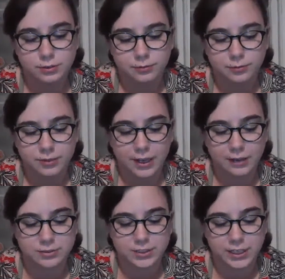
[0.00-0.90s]
now
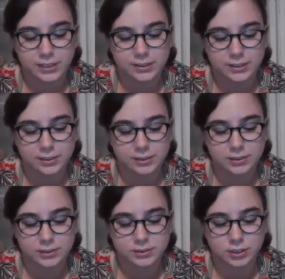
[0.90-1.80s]
tail end
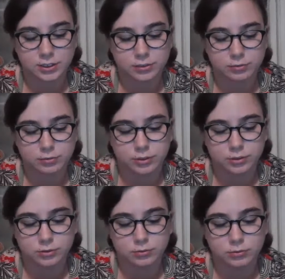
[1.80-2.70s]
is not going
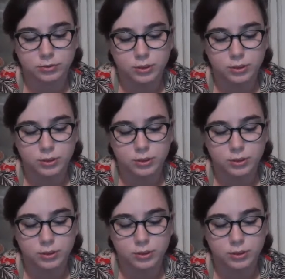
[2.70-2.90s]
to